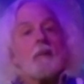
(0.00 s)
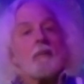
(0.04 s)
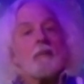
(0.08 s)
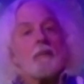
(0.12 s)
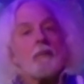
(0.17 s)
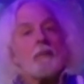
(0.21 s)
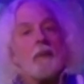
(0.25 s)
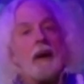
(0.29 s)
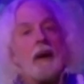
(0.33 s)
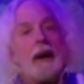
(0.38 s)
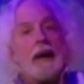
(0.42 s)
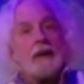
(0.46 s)

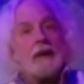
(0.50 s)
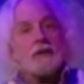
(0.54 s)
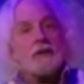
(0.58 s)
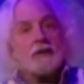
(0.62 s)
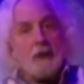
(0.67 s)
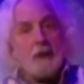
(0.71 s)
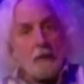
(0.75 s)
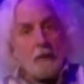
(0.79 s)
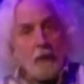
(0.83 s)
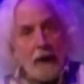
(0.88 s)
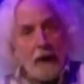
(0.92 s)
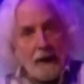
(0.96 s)
a
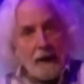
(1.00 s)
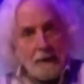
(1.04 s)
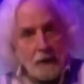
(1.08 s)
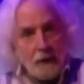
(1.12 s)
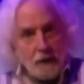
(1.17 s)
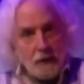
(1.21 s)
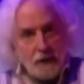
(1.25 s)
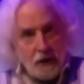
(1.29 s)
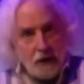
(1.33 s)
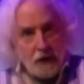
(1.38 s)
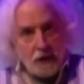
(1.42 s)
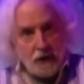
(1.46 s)
subway
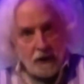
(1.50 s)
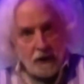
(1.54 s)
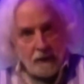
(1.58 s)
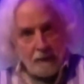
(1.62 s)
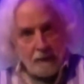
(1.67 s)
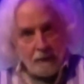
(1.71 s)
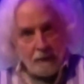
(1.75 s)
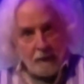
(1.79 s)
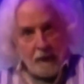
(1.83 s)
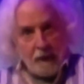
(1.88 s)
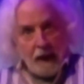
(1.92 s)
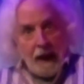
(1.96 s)
musician,
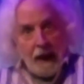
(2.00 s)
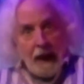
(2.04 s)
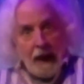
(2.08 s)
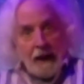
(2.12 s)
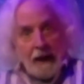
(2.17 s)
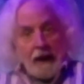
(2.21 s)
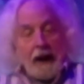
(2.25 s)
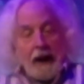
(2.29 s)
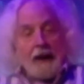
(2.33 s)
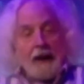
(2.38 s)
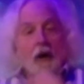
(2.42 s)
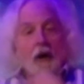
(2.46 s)
and
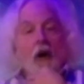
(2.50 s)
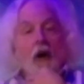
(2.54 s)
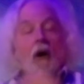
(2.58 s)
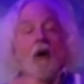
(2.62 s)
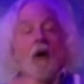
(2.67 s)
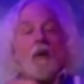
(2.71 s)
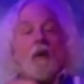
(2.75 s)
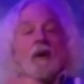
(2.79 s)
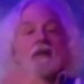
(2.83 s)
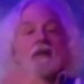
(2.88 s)
I had always